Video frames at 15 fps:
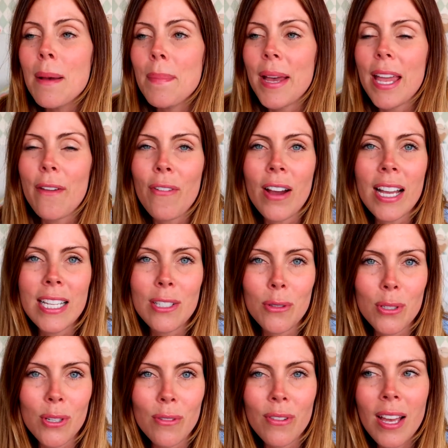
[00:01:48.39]
But if I
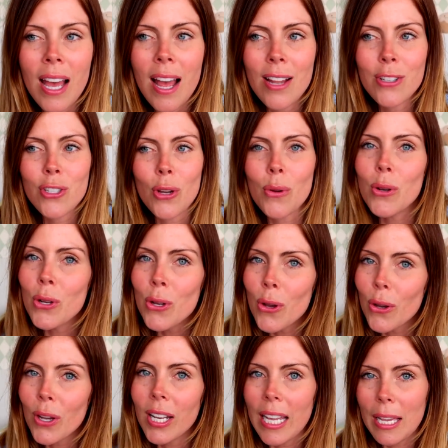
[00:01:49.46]
sort of don't
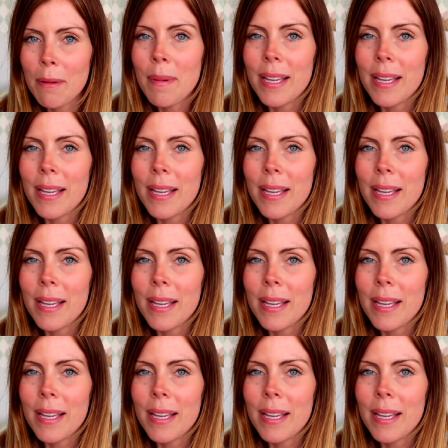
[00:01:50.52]
look like